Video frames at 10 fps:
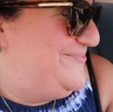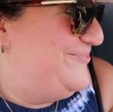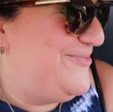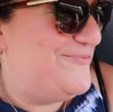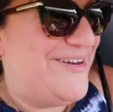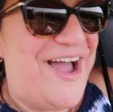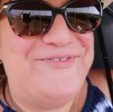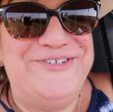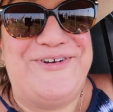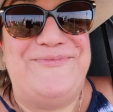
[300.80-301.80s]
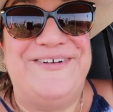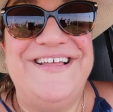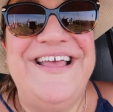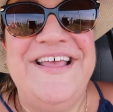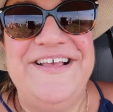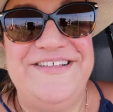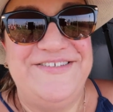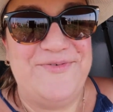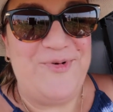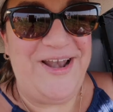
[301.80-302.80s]
we've been having trouble.
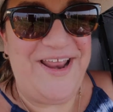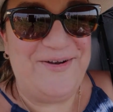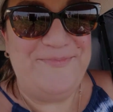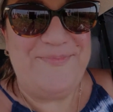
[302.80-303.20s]
So more later,